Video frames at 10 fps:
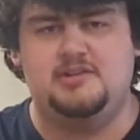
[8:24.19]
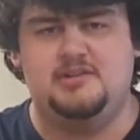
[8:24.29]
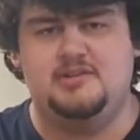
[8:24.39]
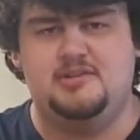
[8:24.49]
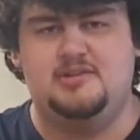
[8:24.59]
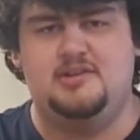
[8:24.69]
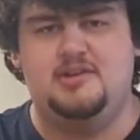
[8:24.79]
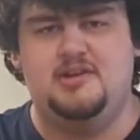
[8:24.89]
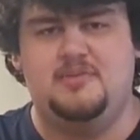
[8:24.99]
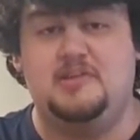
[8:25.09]
We're
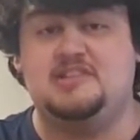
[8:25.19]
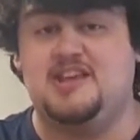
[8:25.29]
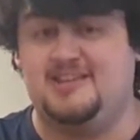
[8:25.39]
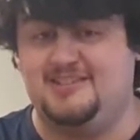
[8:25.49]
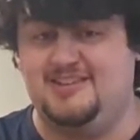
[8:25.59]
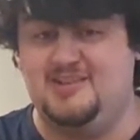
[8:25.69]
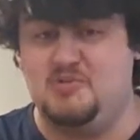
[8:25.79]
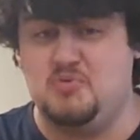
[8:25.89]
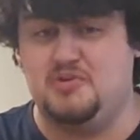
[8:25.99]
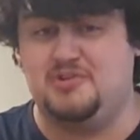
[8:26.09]
testing We're testing a
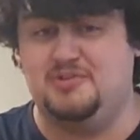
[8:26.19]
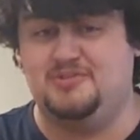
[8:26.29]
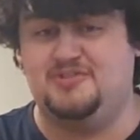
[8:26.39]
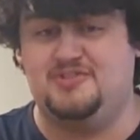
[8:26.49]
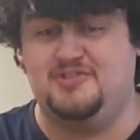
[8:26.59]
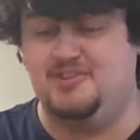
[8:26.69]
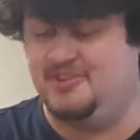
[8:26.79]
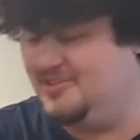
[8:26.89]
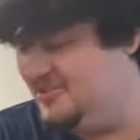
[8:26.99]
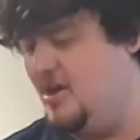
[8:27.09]
water-cooled straw. Yeah.